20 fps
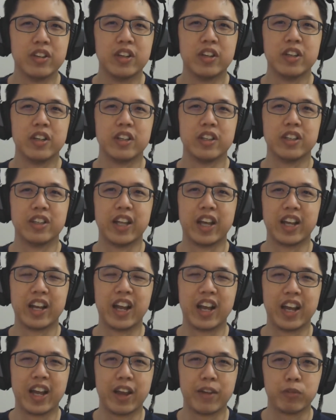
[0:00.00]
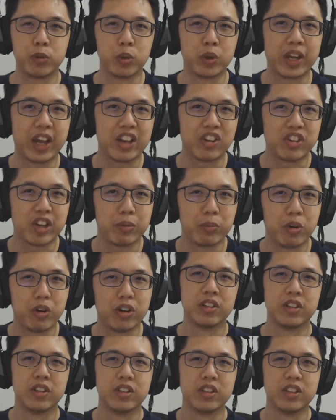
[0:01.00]
that I have to catch up
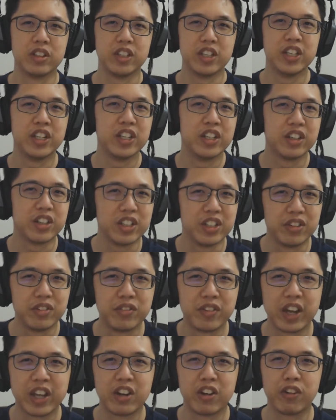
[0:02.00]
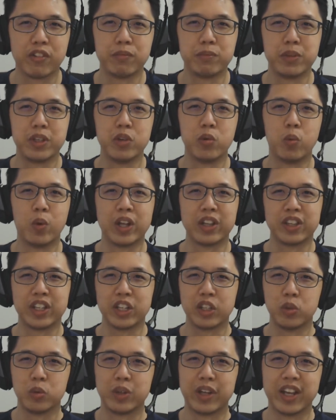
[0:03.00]
on in the event of me wanting
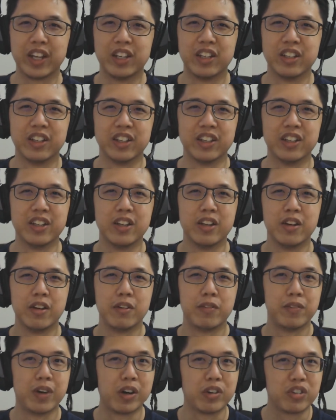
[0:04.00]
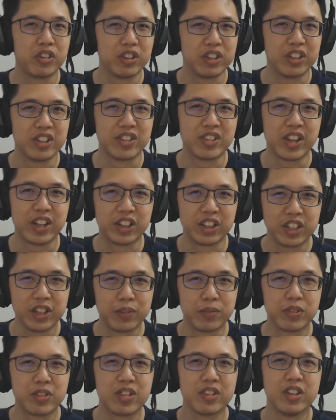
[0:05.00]
to get the voucher
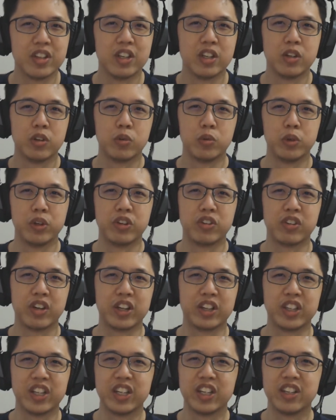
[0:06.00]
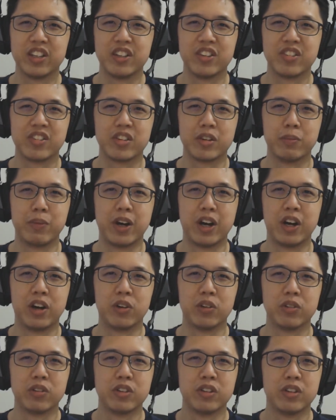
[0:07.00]
incentives, which I think is
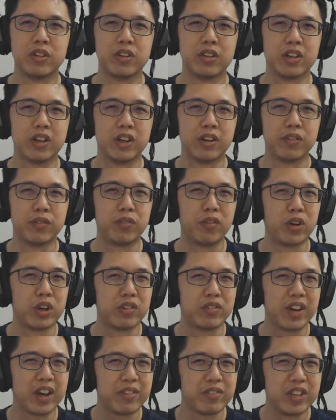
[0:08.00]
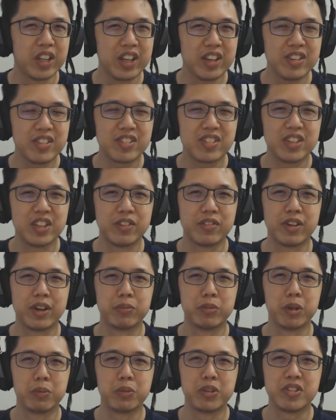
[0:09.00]
about 45 days if I'm
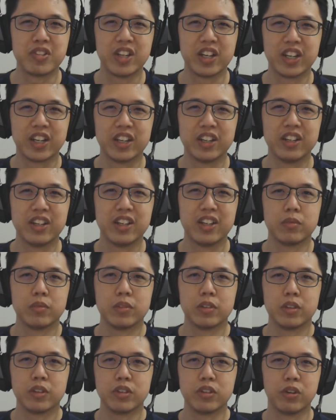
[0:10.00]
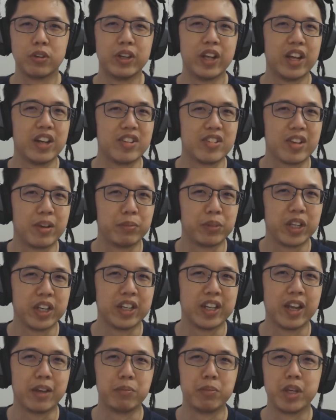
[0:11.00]
not mistaken. So that is something
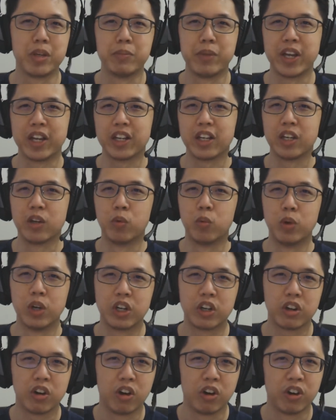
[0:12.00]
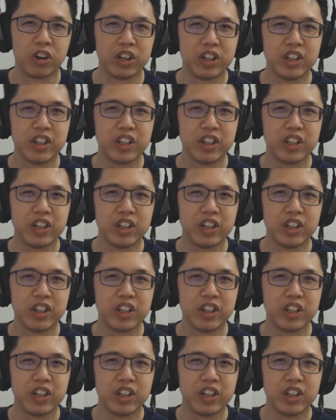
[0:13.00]
that Maybank can work on.